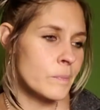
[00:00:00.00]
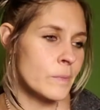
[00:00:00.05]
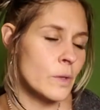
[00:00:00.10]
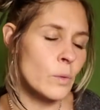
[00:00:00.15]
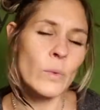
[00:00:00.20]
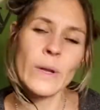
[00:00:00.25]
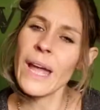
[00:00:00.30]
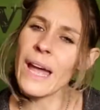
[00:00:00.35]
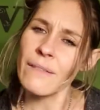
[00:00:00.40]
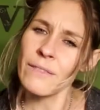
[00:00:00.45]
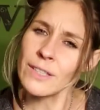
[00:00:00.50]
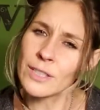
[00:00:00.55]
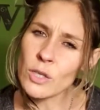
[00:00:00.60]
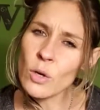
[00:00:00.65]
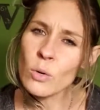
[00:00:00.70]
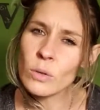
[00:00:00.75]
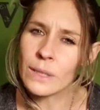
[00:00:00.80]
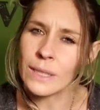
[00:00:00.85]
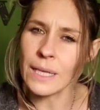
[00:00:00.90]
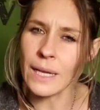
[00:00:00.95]
we haven't
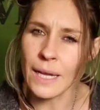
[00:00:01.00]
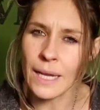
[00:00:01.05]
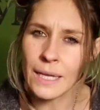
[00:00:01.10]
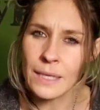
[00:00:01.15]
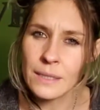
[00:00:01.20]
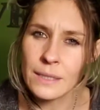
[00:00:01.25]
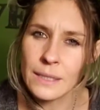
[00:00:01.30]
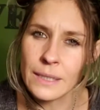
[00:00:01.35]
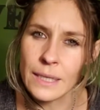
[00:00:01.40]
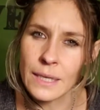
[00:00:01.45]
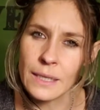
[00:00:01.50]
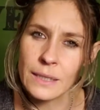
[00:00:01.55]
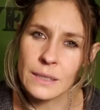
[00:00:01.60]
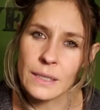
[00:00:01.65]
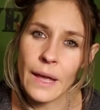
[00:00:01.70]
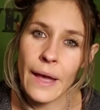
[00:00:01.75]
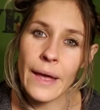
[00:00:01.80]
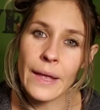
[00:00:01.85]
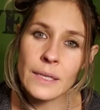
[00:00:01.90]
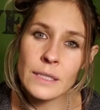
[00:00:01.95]
totally ended it
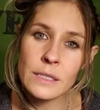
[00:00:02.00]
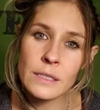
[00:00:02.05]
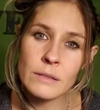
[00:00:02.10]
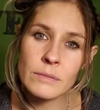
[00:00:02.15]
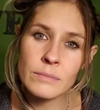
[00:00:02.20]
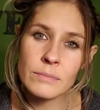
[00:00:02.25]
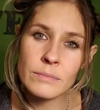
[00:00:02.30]
yet.